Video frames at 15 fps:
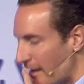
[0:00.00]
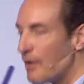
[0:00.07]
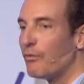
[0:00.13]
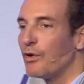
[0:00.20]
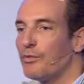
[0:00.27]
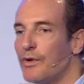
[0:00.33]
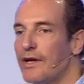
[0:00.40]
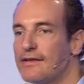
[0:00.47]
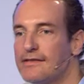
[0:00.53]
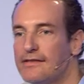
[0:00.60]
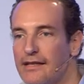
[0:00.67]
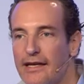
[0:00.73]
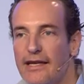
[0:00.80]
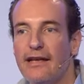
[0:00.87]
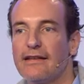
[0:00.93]
what we are
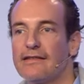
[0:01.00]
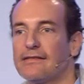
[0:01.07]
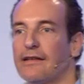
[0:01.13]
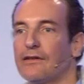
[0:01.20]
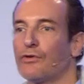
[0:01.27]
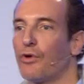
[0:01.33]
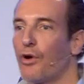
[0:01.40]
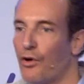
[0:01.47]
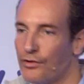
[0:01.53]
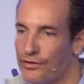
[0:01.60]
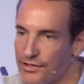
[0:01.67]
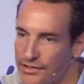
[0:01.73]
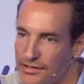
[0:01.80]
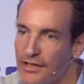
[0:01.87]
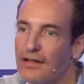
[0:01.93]
seeing is that
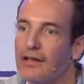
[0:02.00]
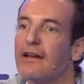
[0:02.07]
growth